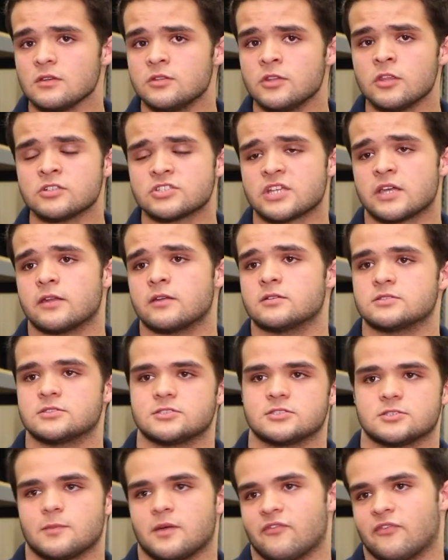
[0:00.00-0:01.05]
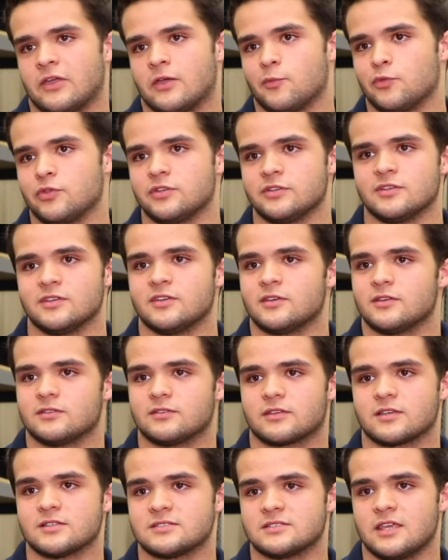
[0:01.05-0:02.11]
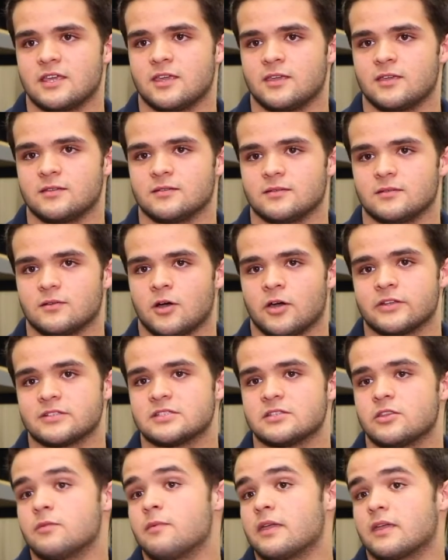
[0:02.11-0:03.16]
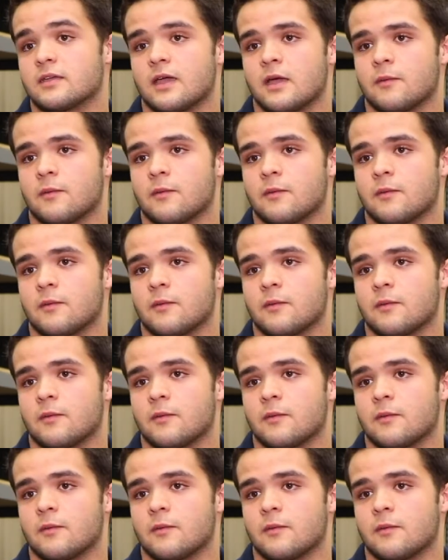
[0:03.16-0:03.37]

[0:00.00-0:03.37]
Another shout out is just to my family because they, honestly, they make it